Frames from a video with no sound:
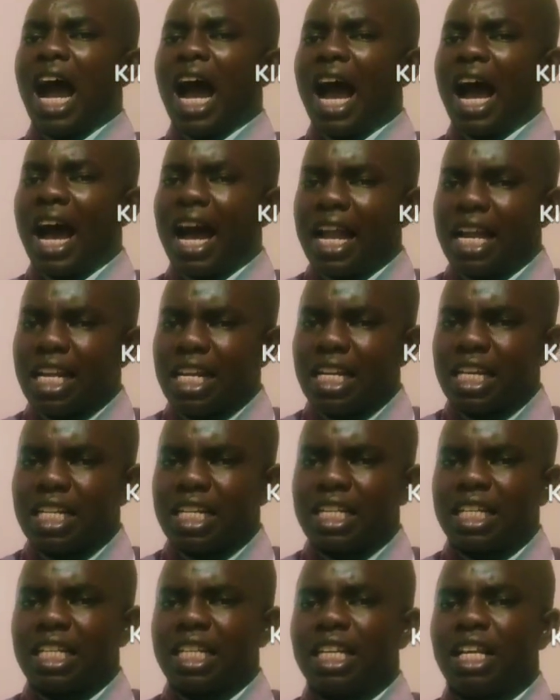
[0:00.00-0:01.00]

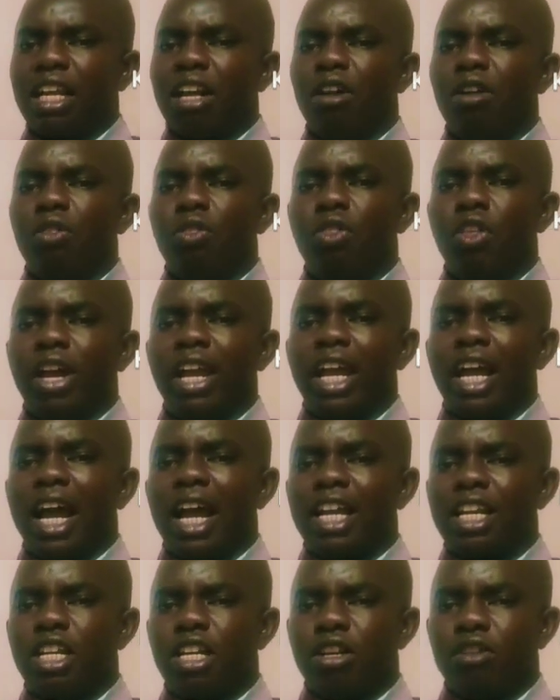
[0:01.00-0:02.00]
and
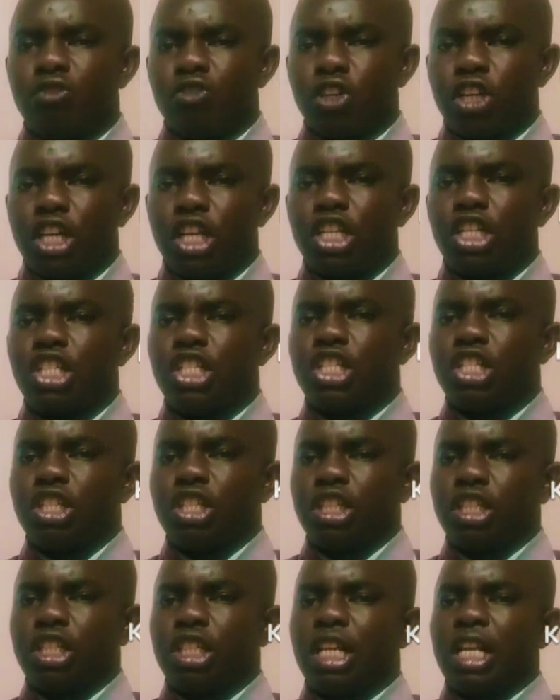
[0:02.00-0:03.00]
the
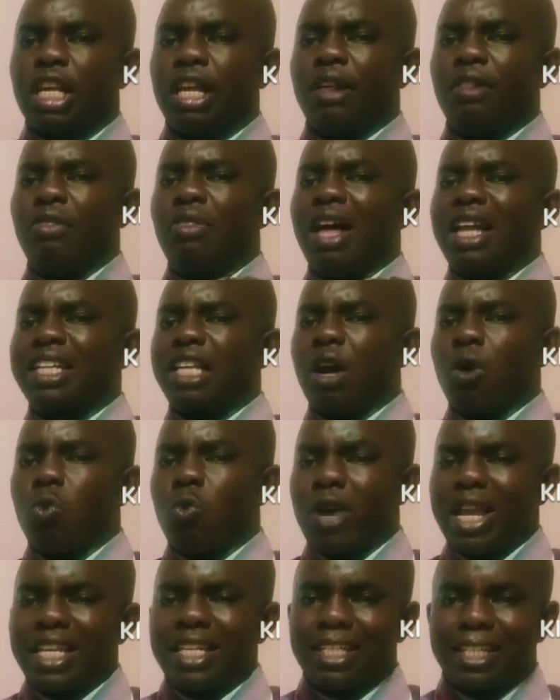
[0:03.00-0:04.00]
identification that
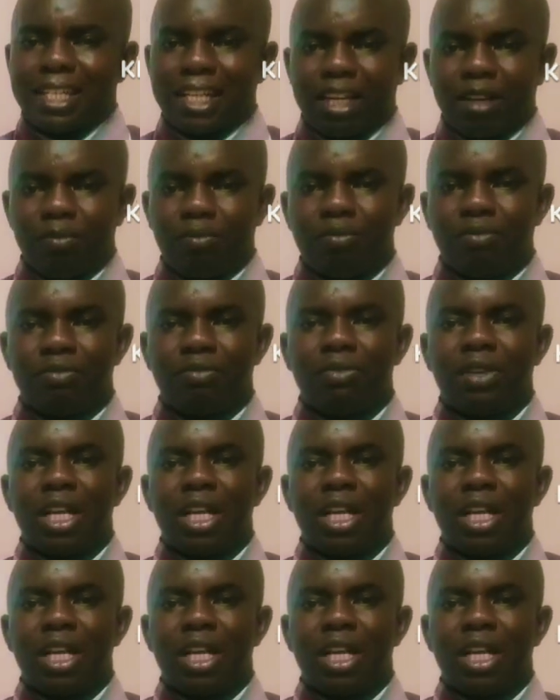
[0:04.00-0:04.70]
awaits him